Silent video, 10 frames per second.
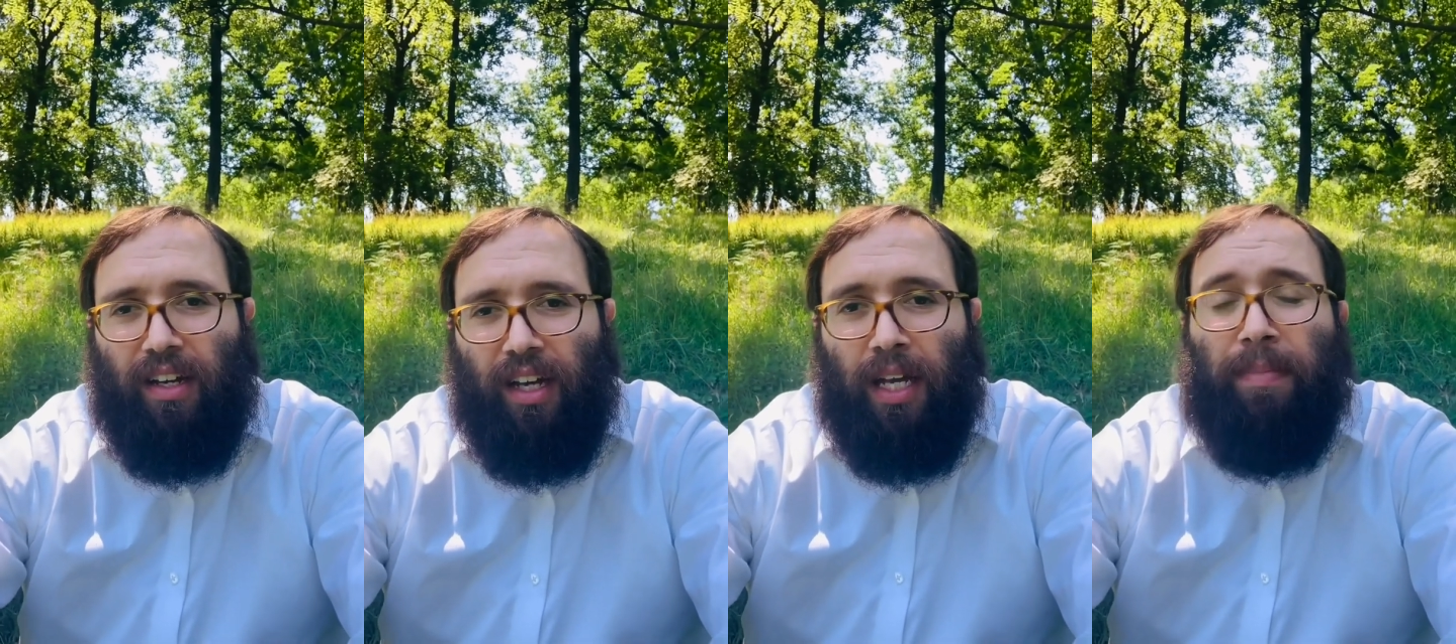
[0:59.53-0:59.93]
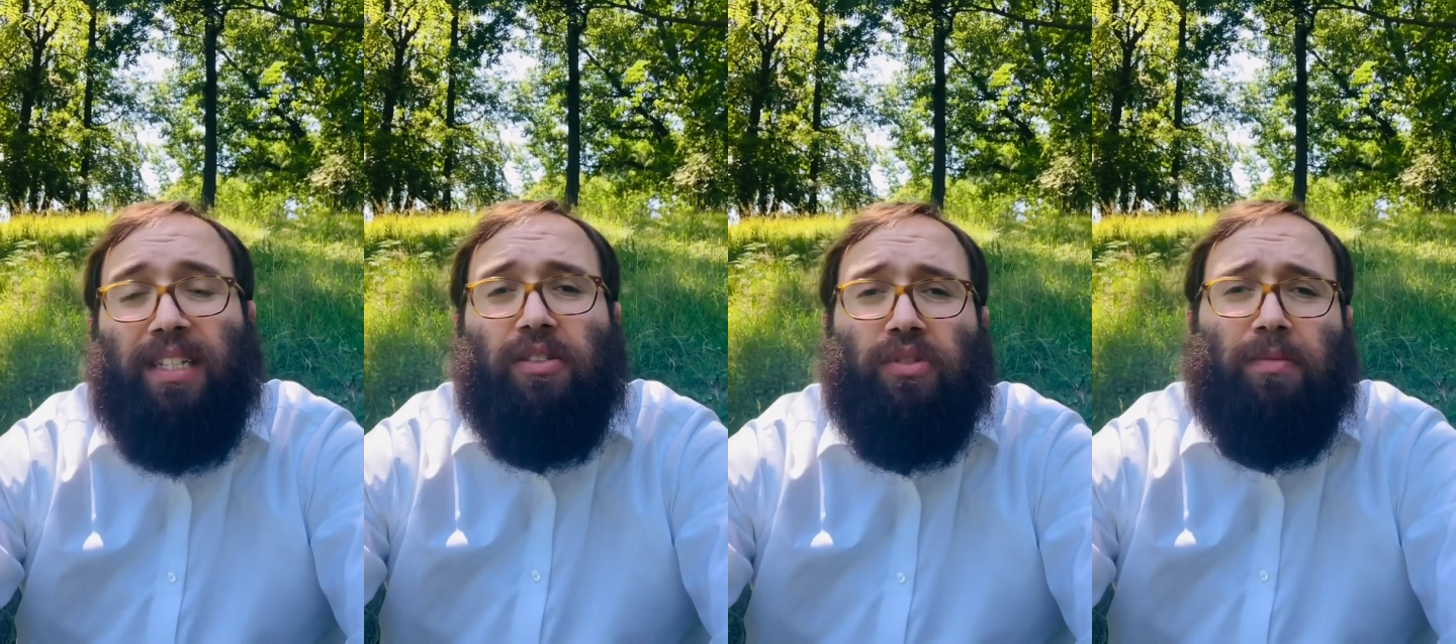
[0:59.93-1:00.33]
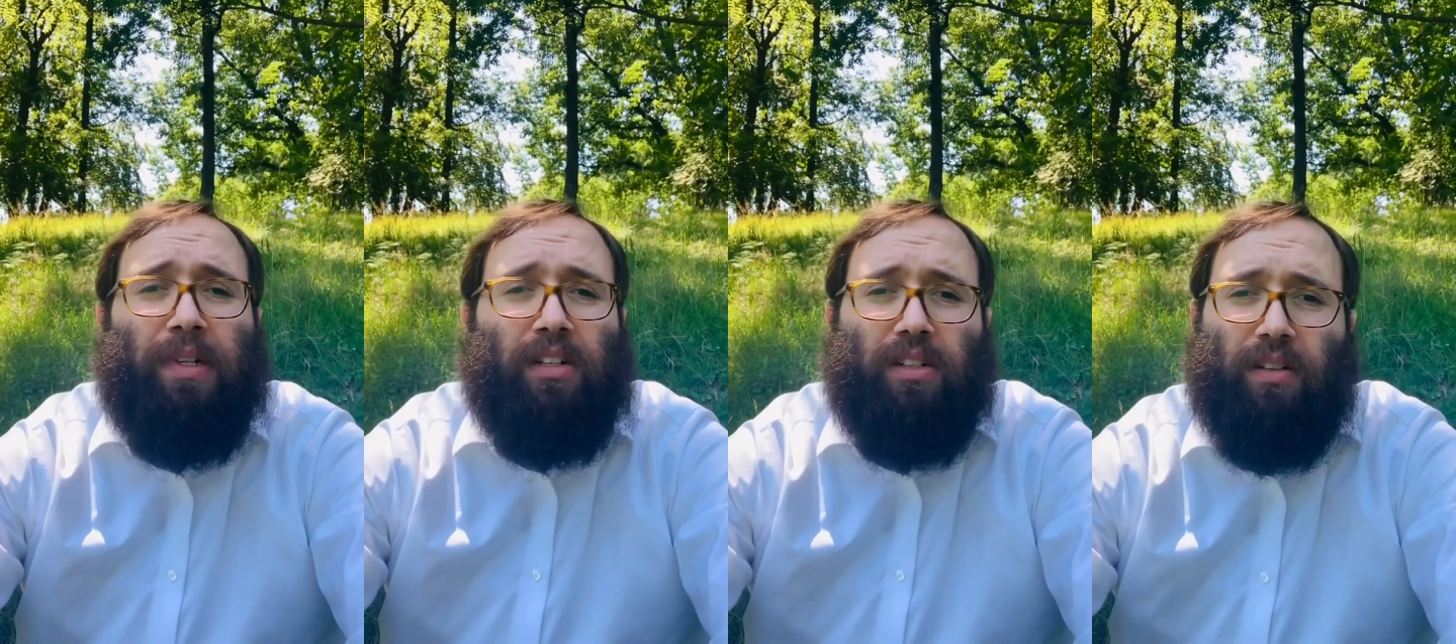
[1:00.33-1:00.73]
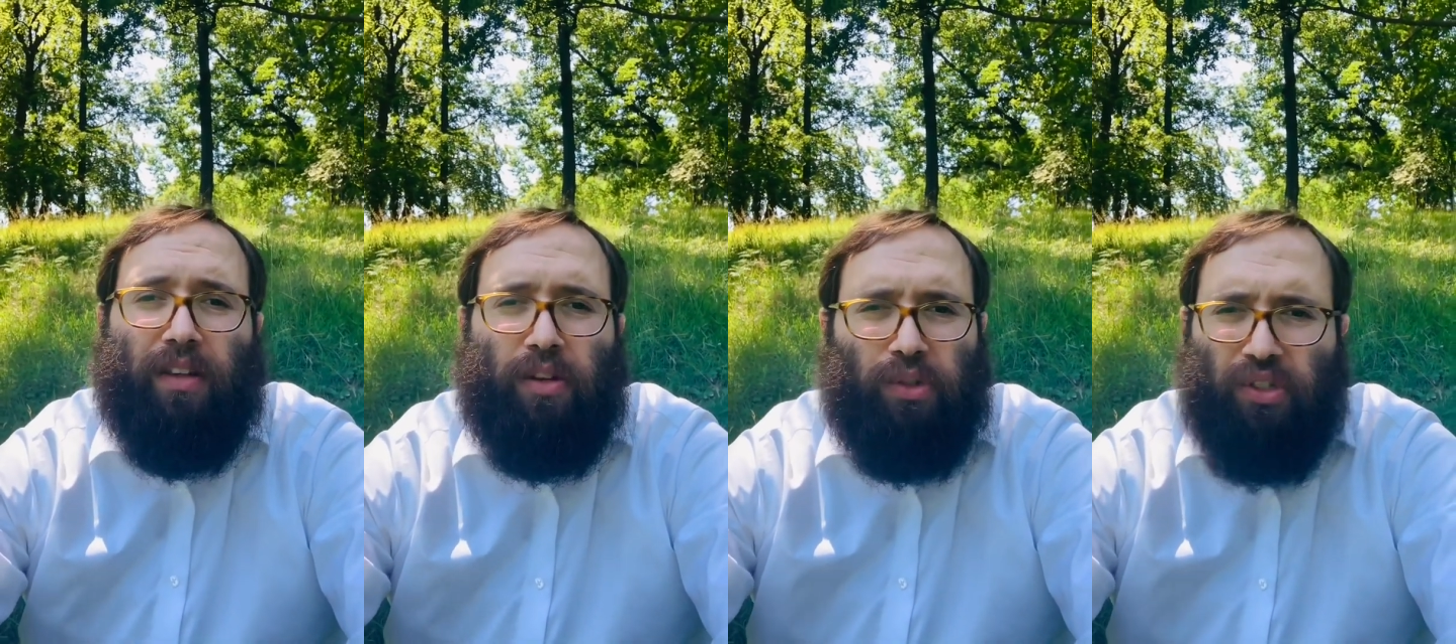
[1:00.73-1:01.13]
It means there was a miracle.
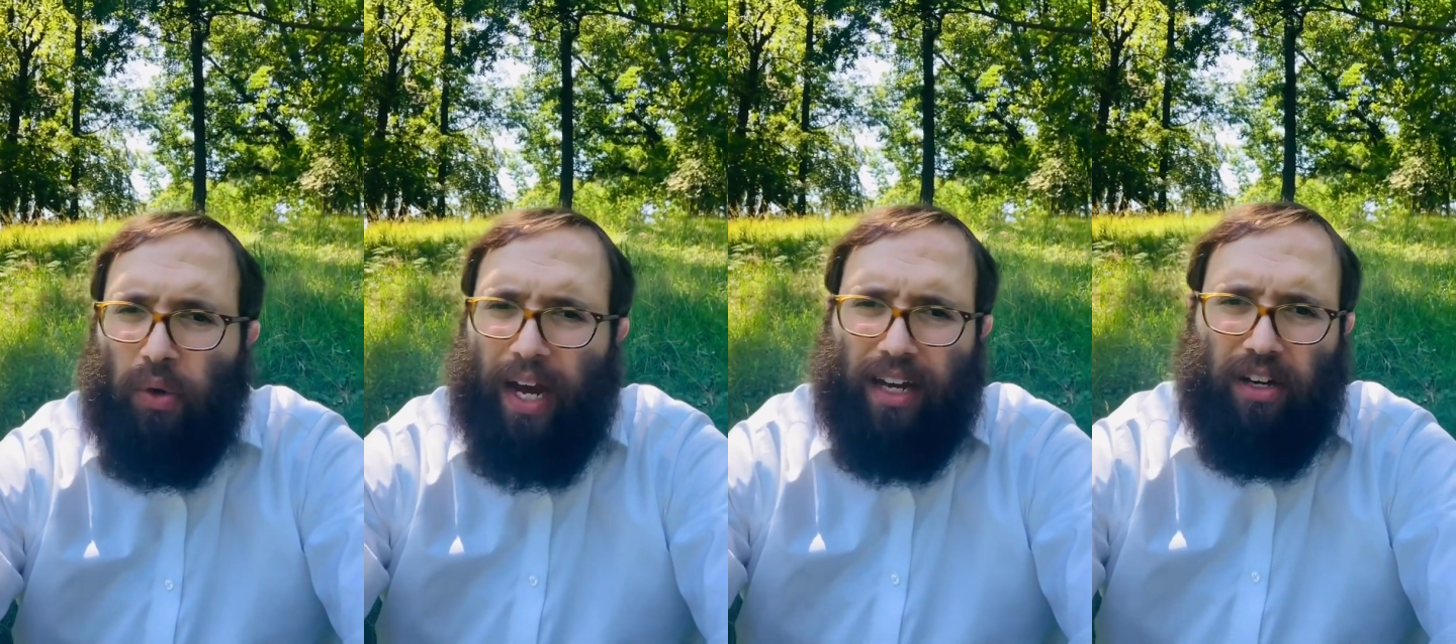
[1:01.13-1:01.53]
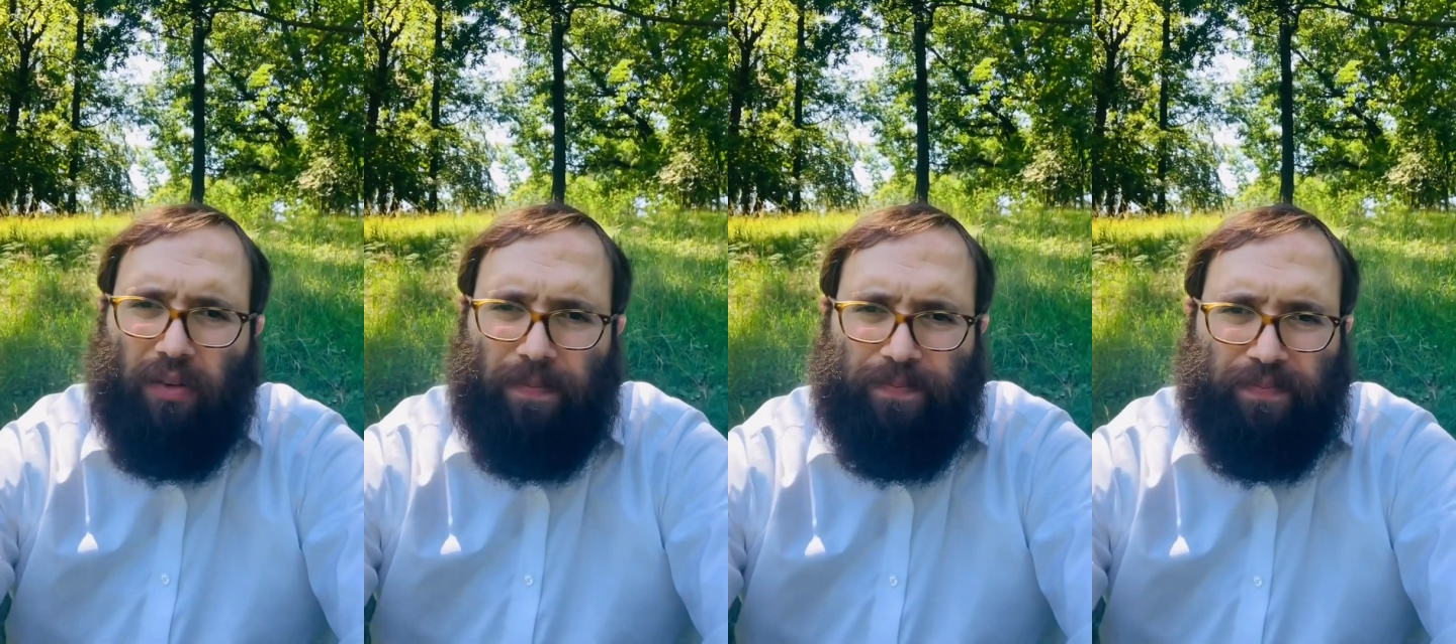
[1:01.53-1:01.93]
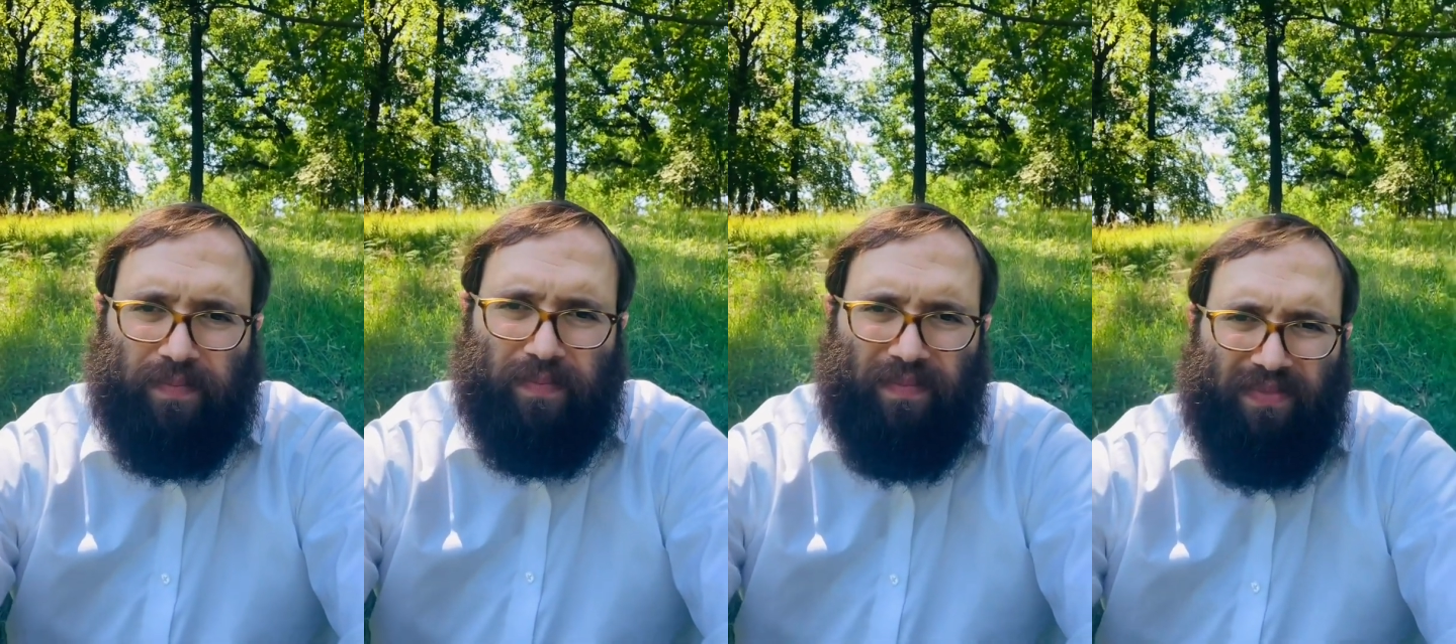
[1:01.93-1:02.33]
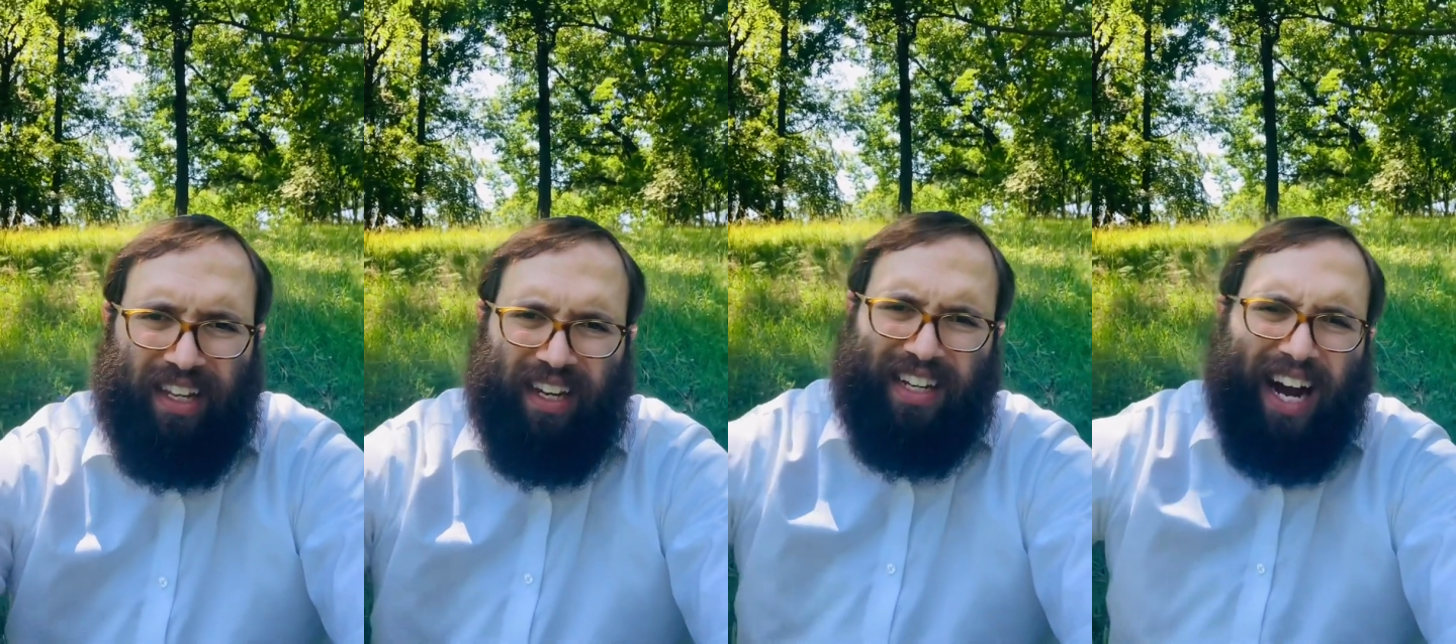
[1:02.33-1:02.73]
There was no echo.
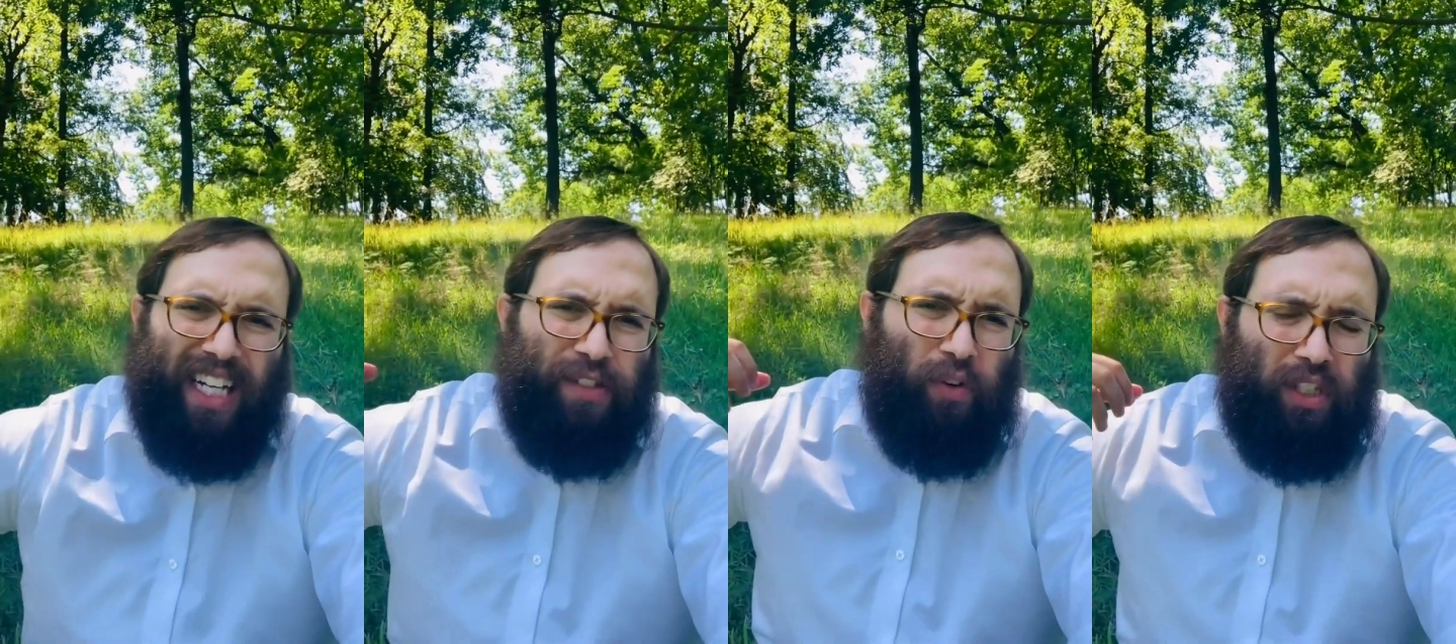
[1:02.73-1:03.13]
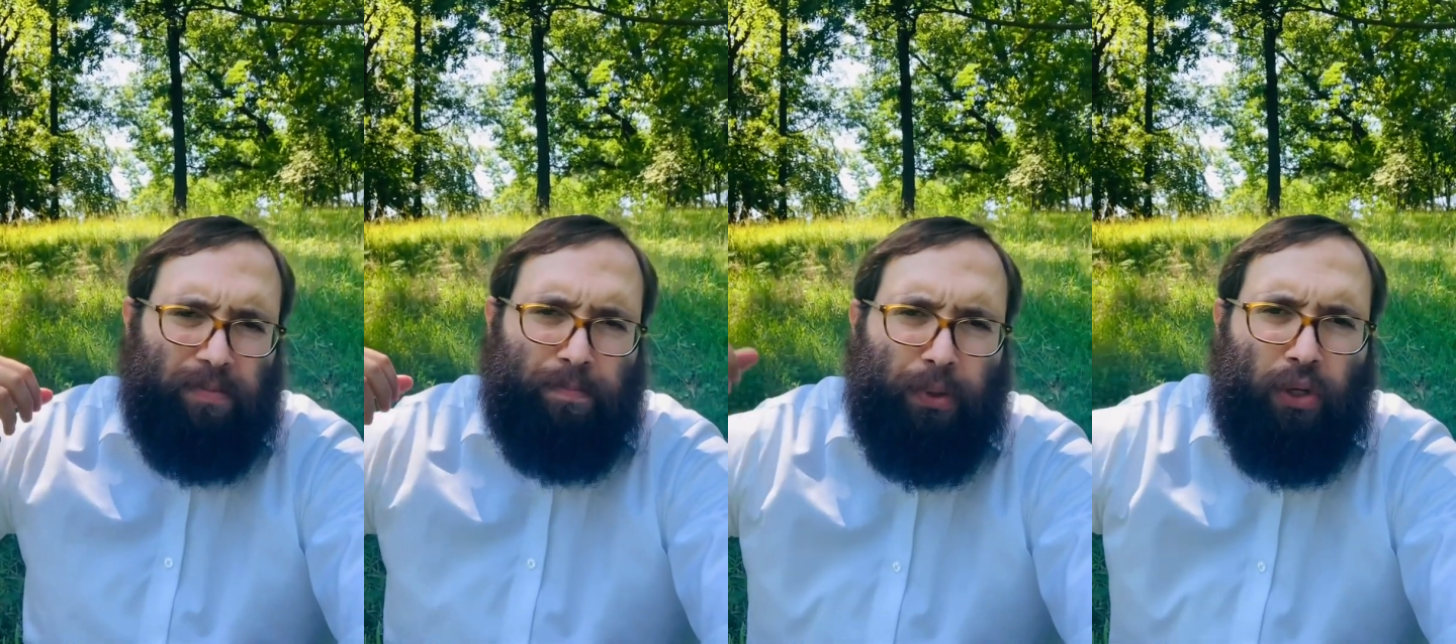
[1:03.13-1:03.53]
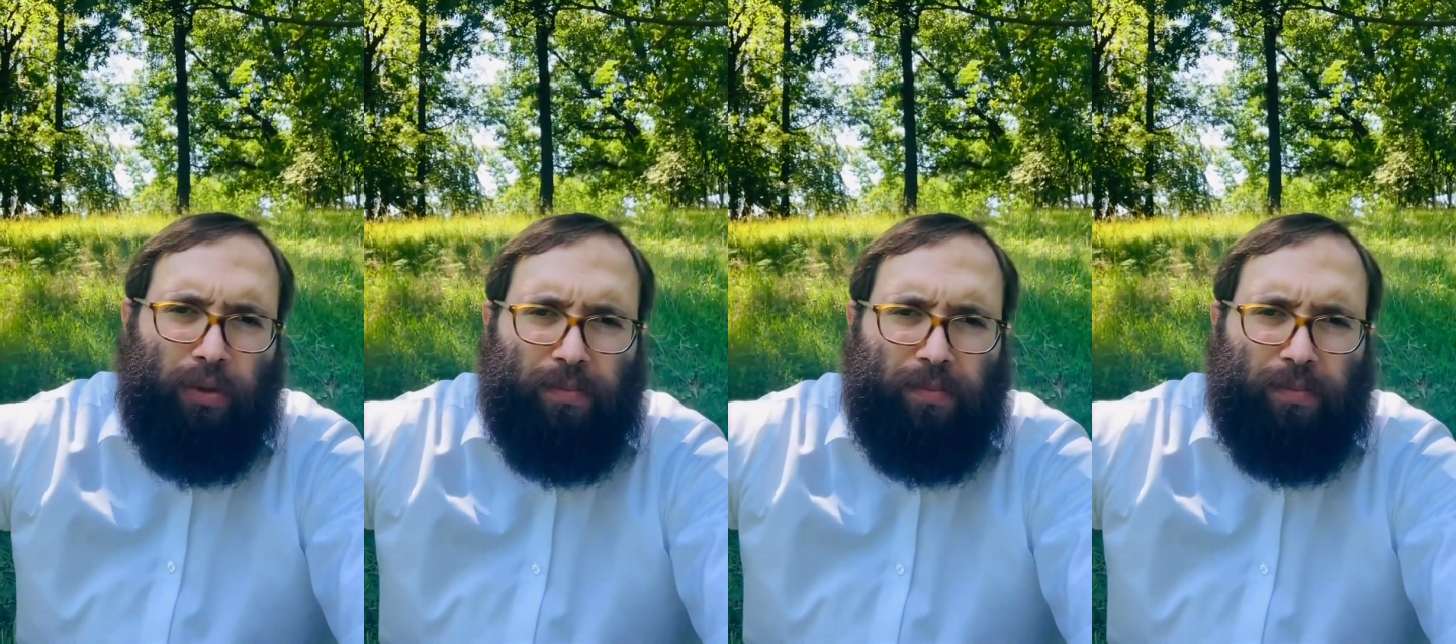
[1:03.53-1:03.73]
God's voice boomed